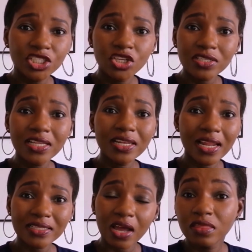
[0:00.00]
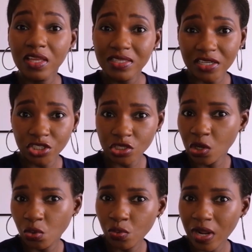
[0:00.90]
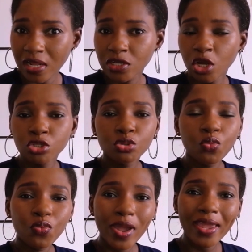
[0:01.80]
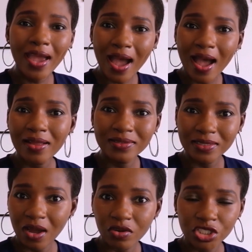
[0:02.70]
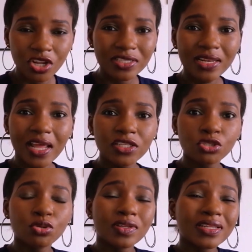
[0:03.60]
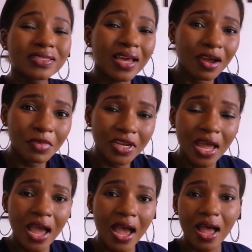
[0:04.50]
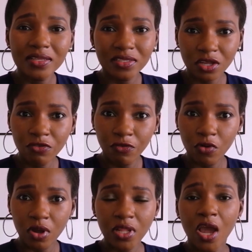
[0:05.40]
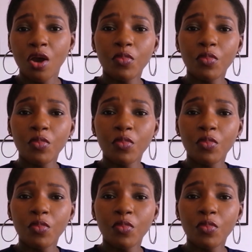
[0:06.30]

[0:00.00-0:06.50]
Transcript: and she doesn't let the things that she's not good at to weigh her down. She doesn't let it to determine her self-worth.